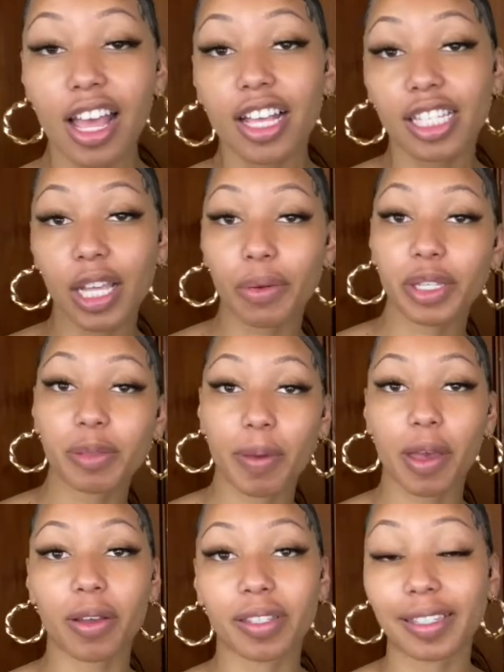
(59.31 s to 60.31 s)
So it's
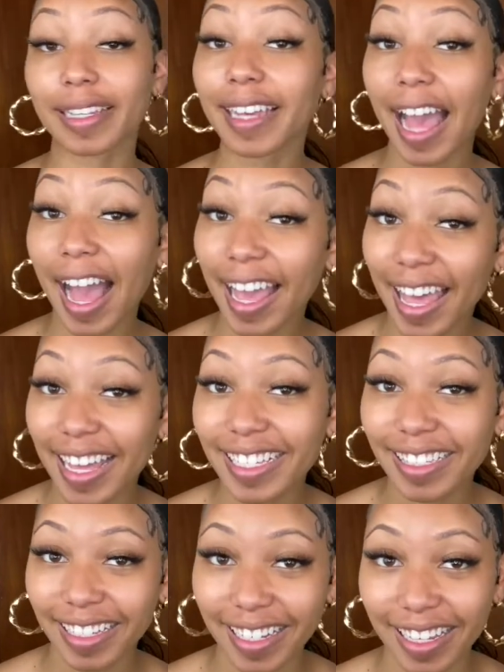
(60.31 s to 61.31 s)
spelled
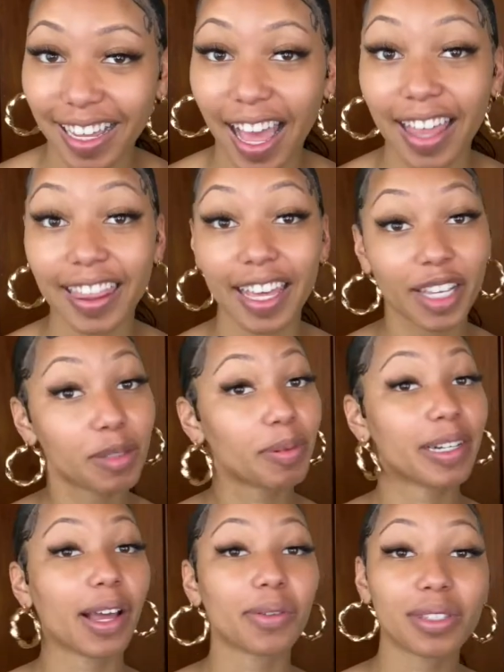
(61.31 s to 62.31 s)
C-I-S-E. I think it's
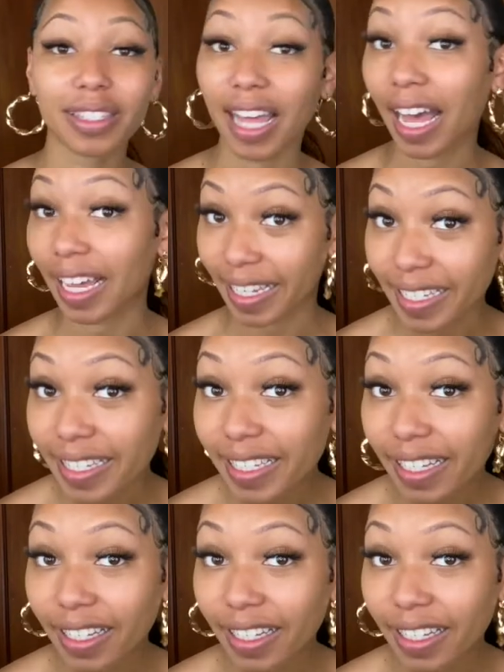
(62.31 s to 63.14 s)
pronounced size.